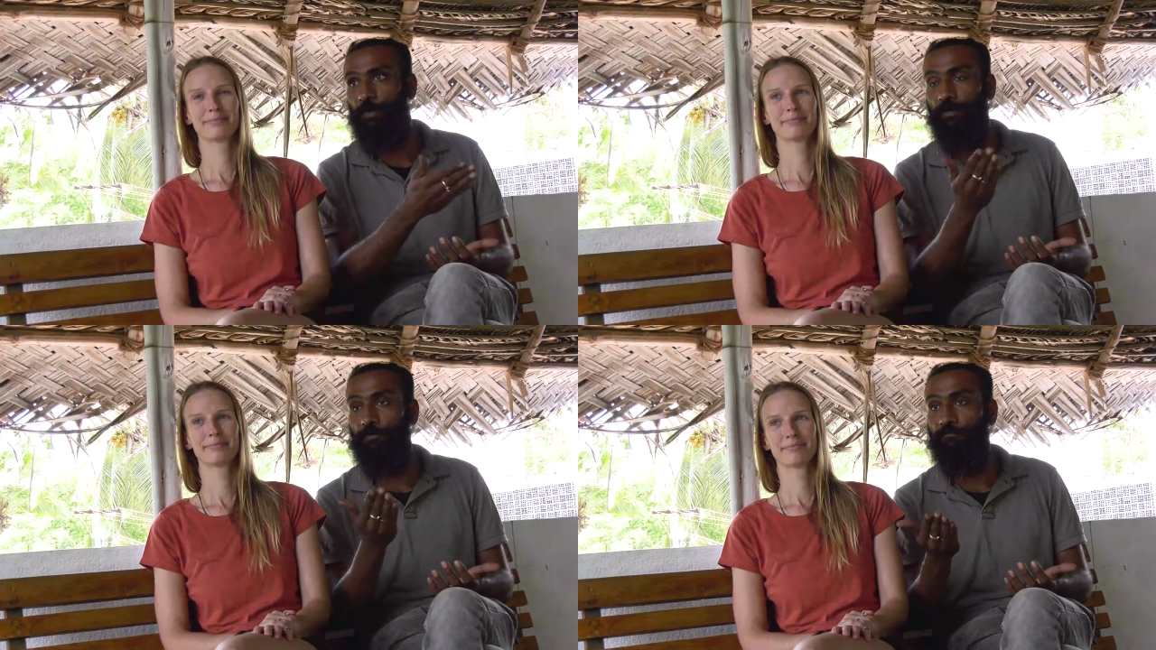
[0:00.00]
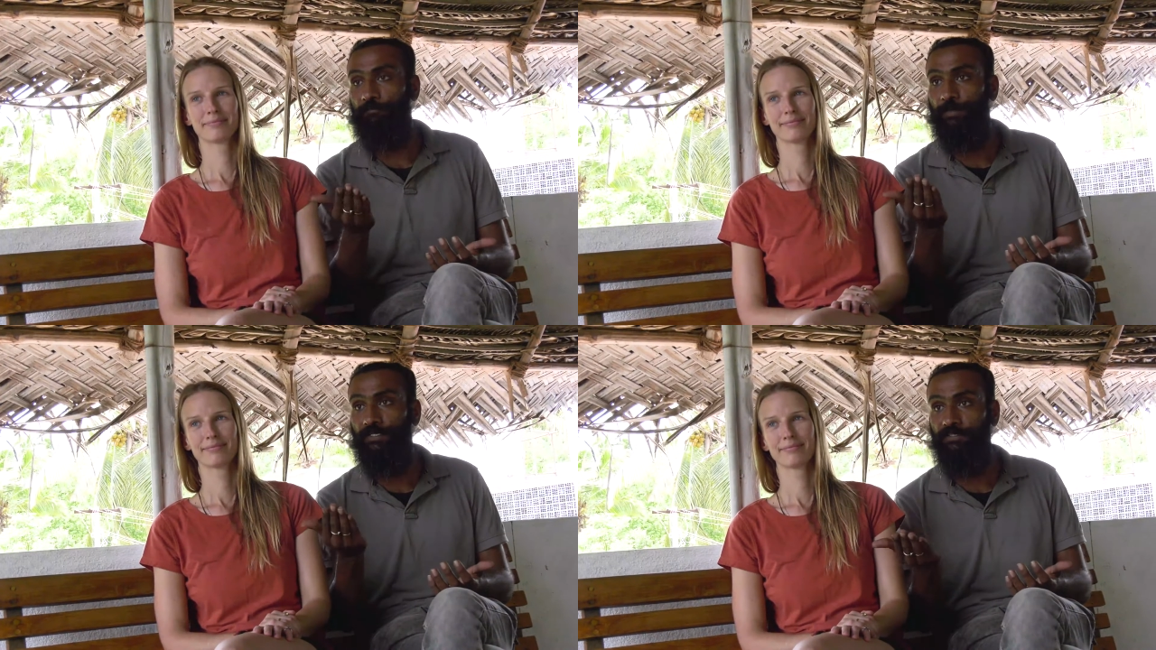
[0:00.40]
Speaker 1: part of
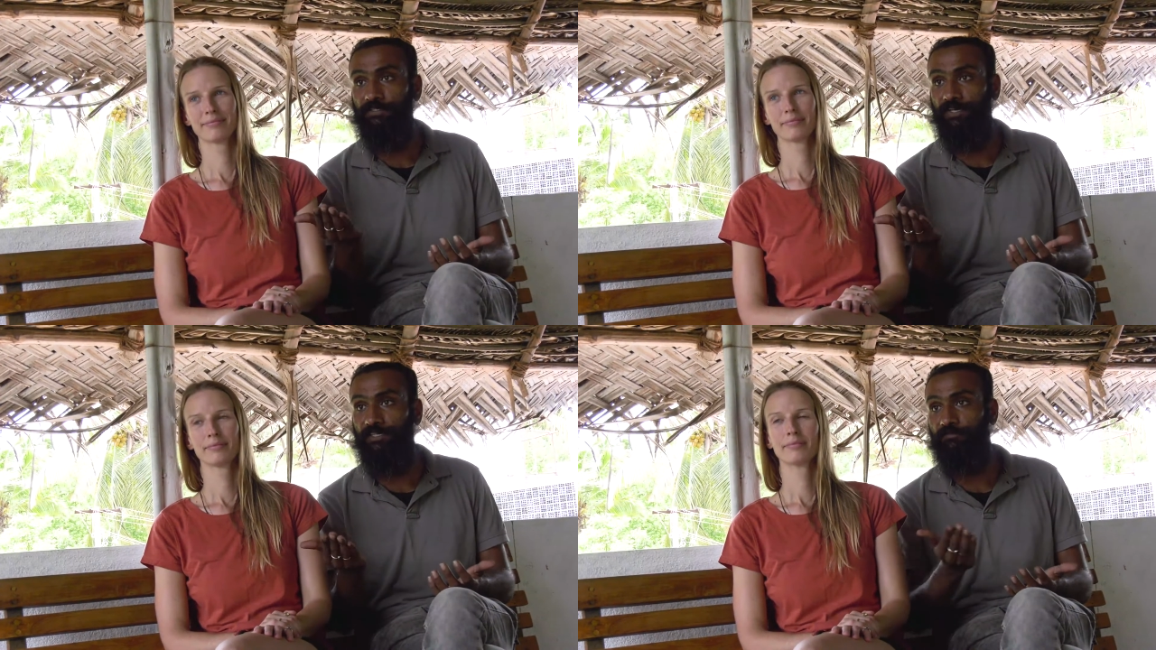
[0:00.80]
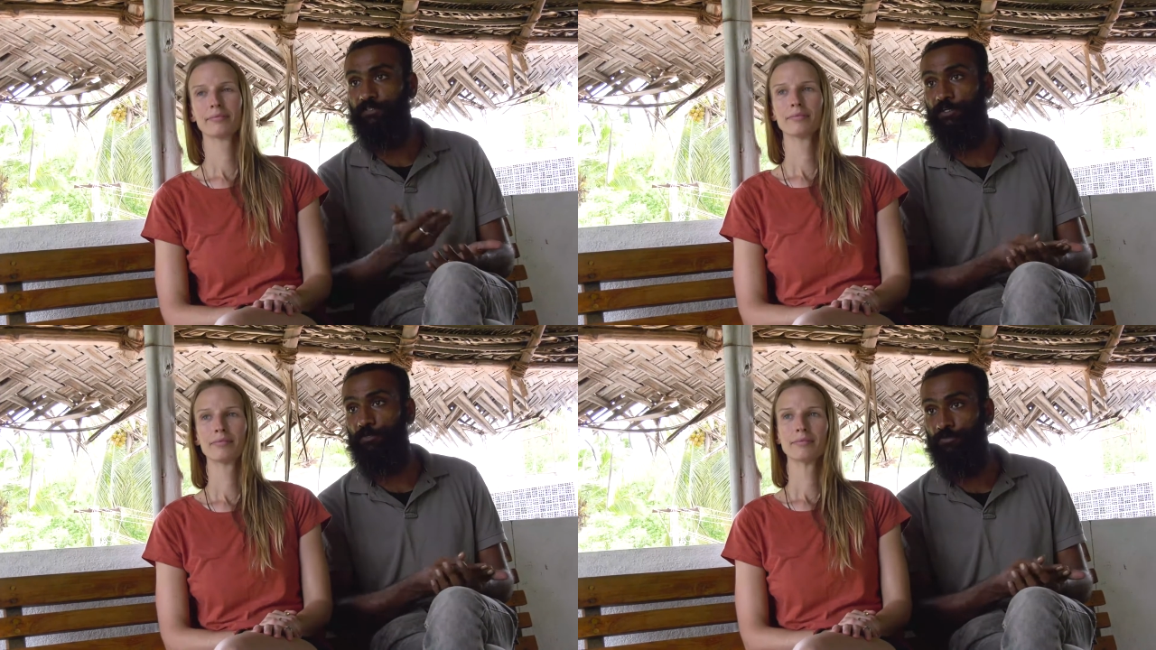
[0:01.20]
pesticides
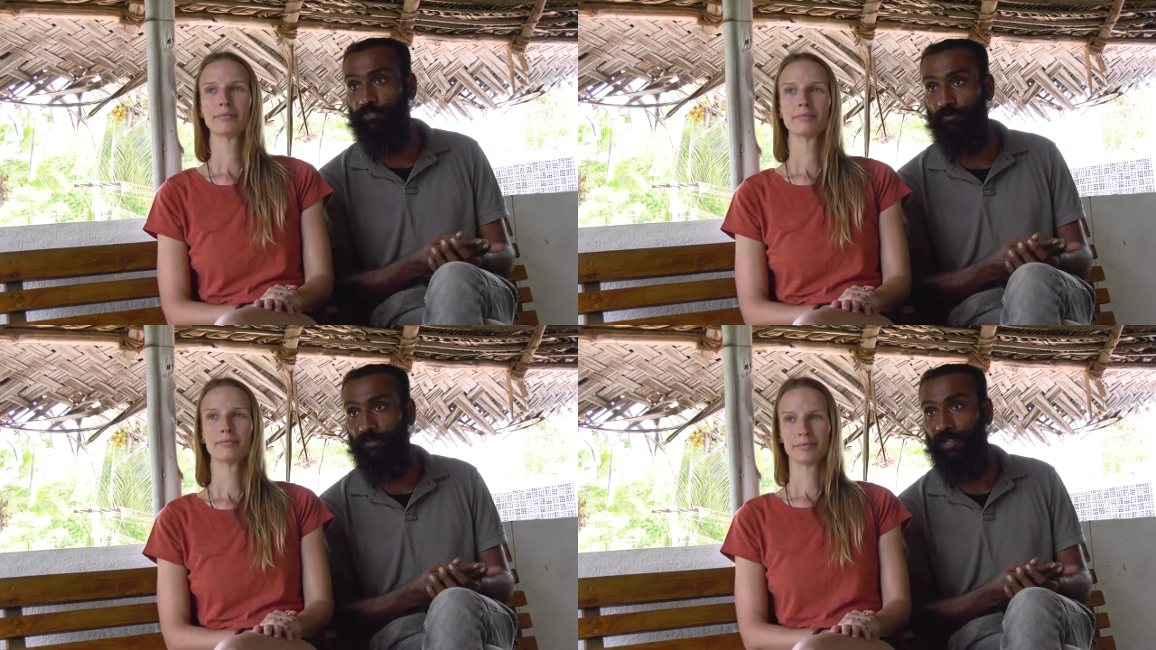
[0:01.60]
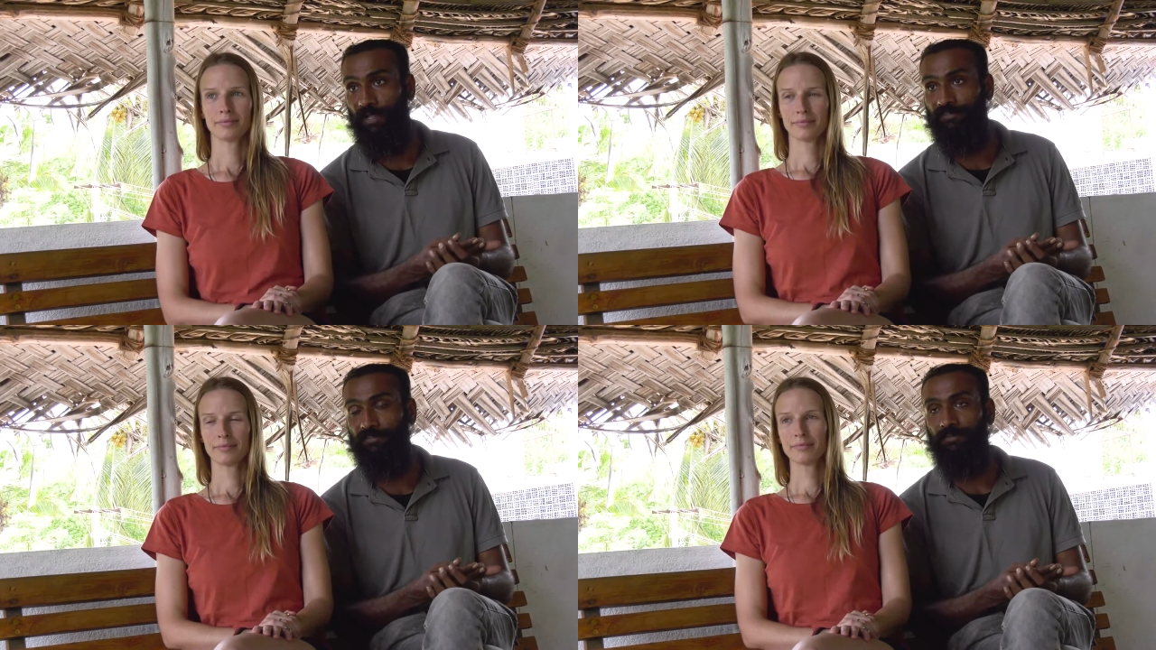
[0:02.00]
which are used on the
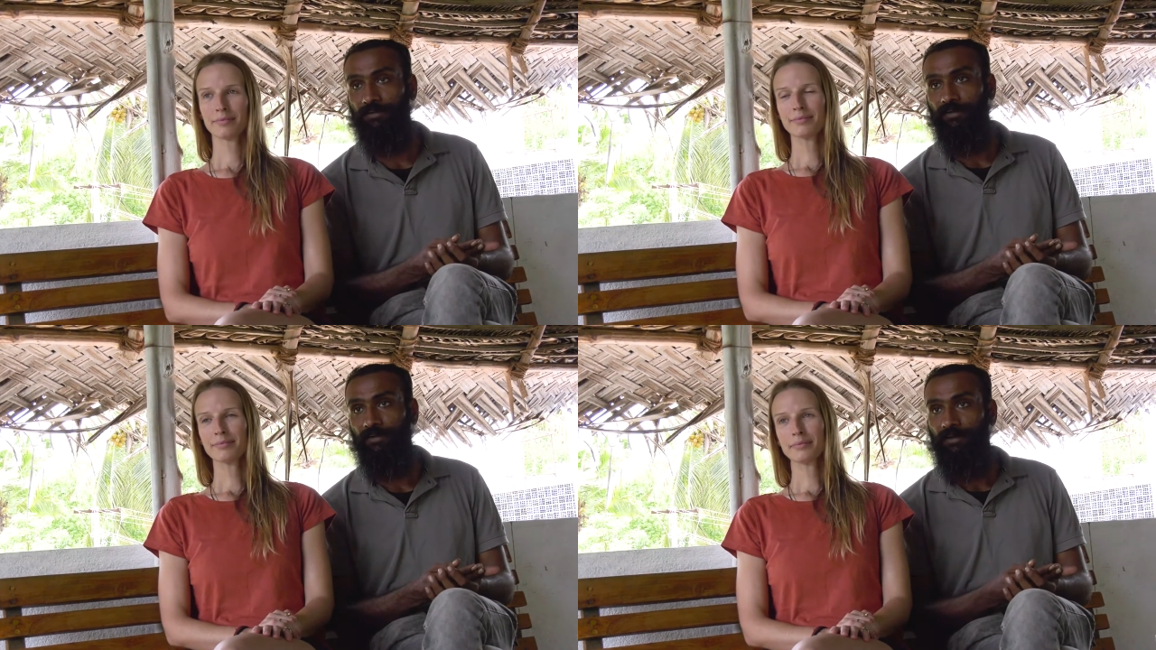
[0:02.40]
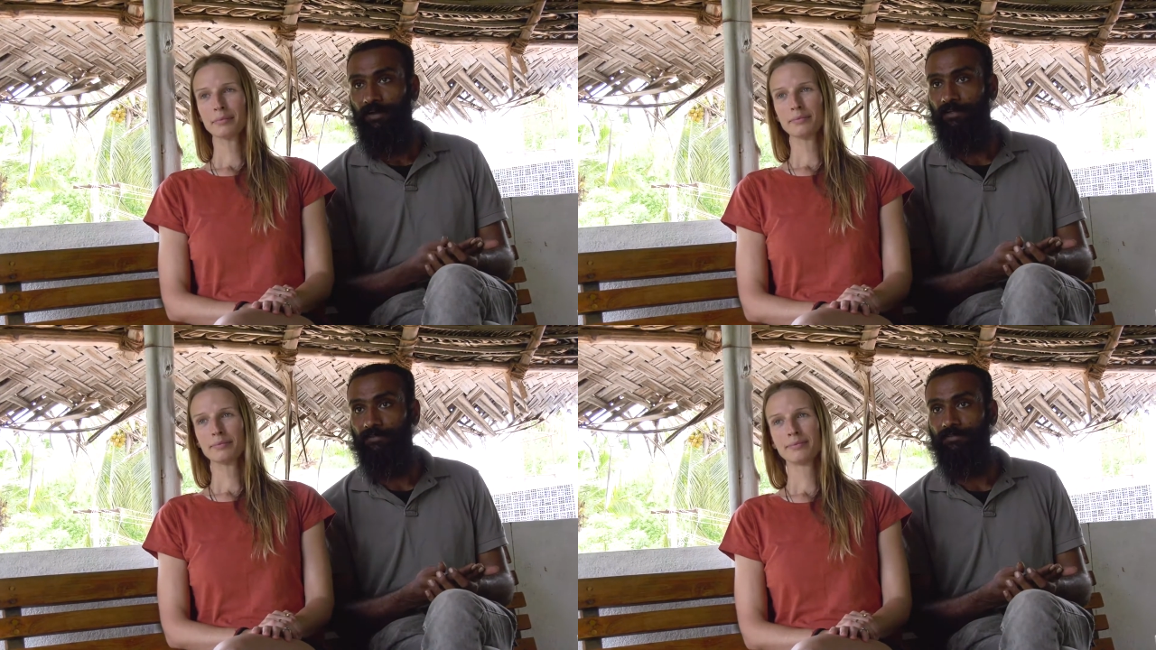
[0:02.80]
land.
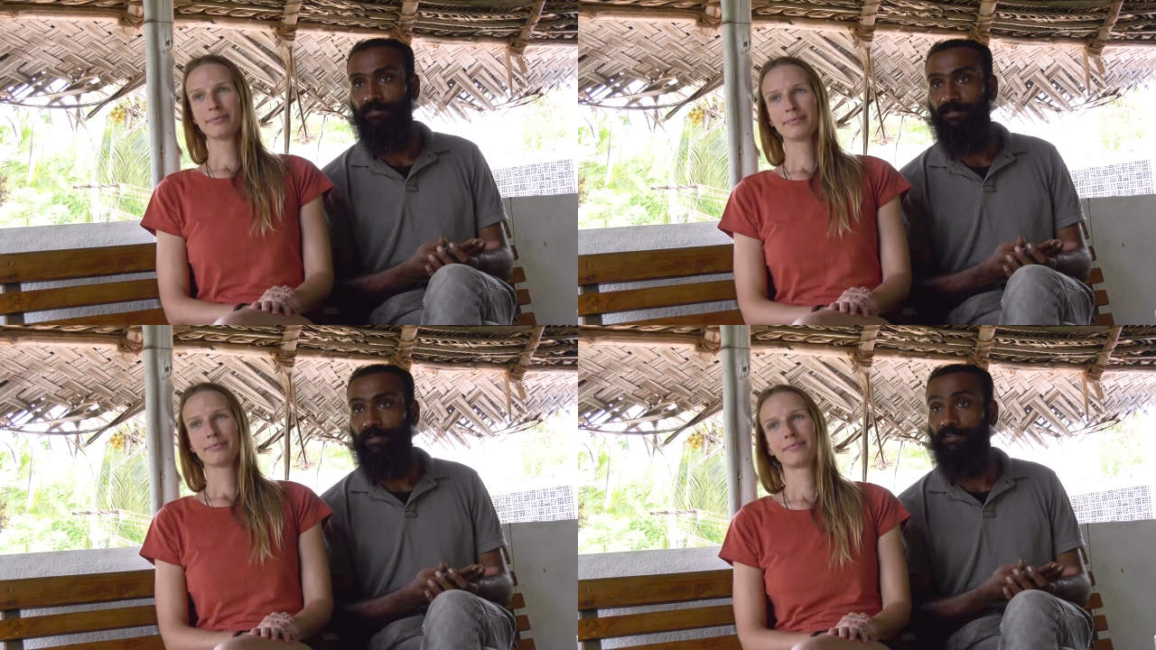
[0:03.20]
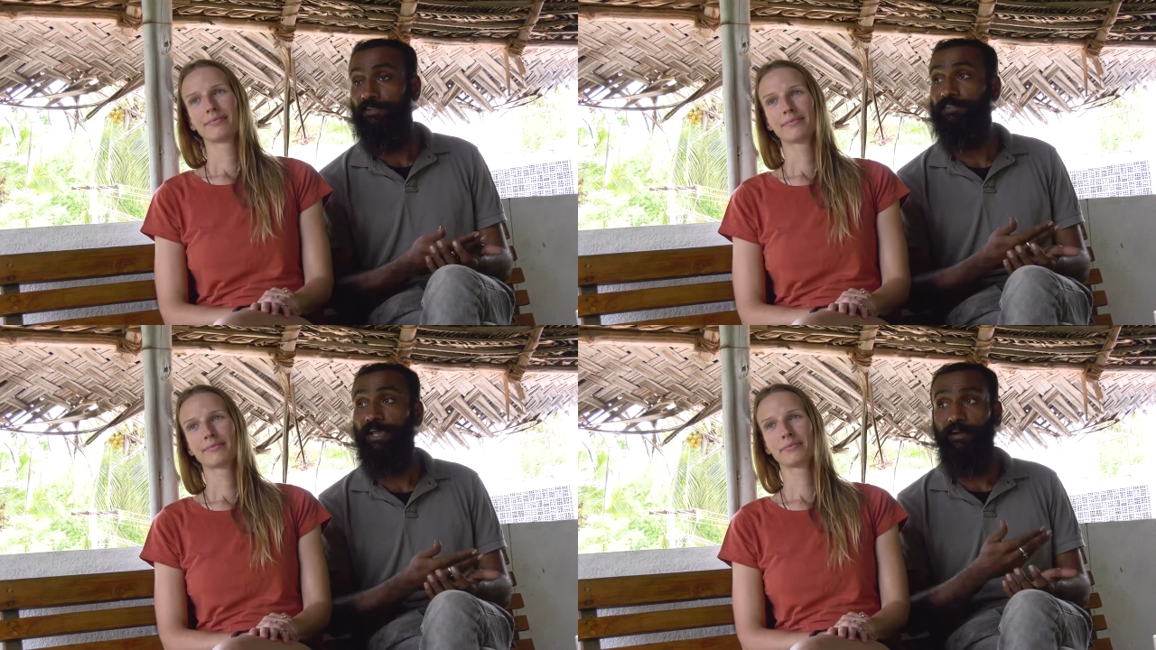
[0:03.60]
And, uh, and
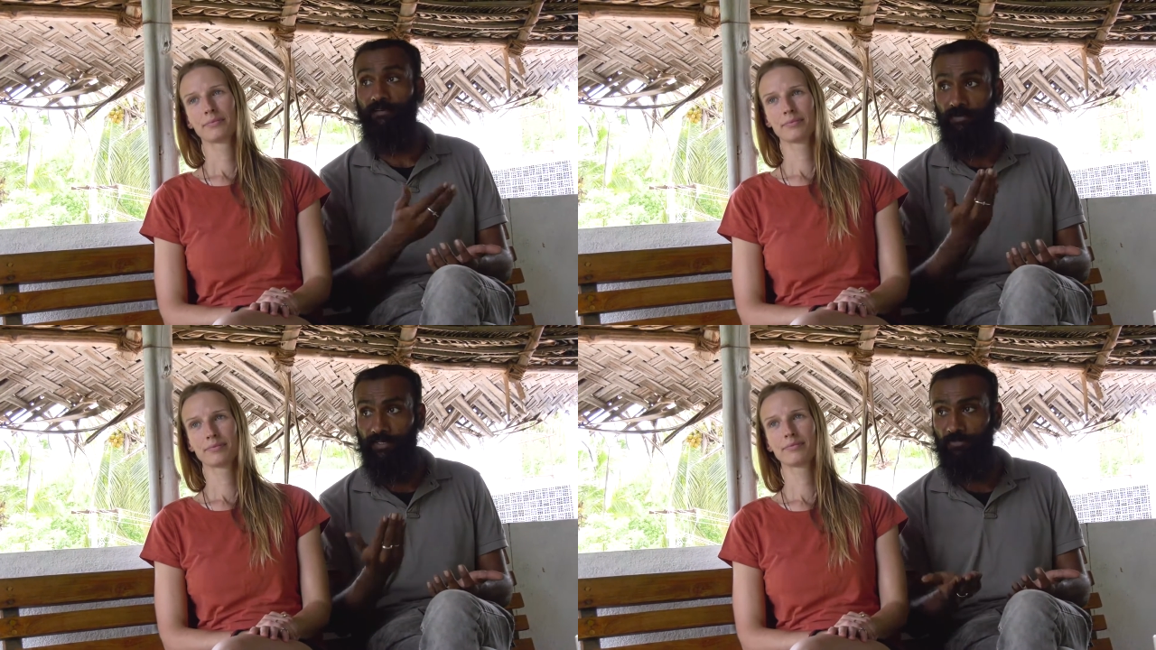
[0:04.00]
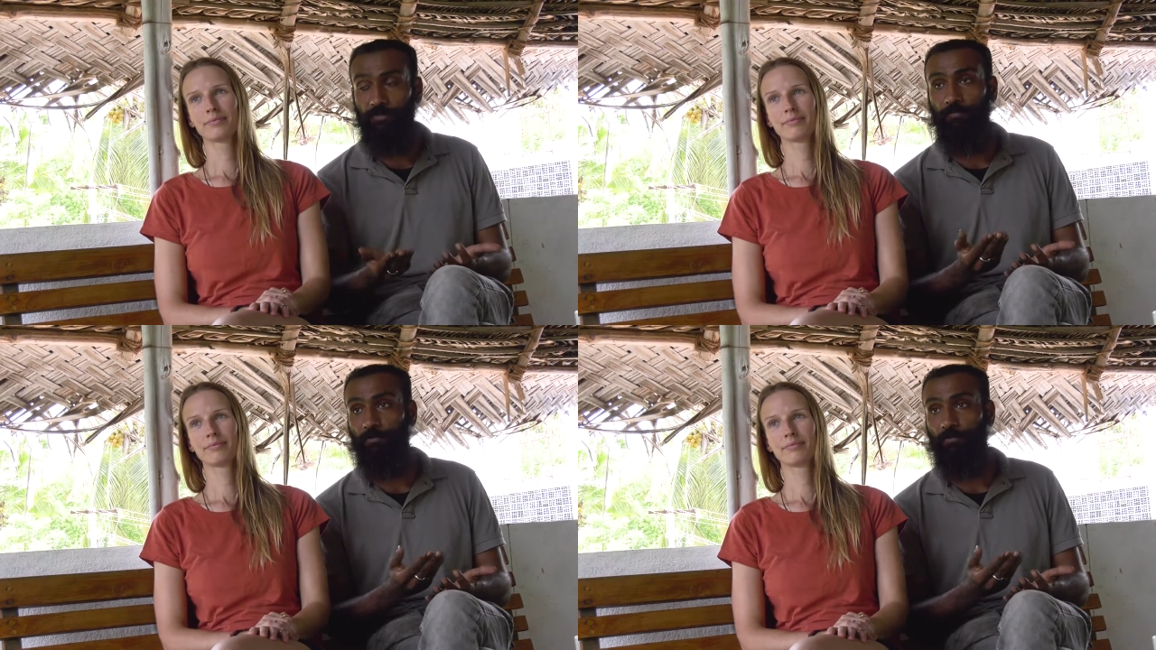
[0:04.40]
then they agree to the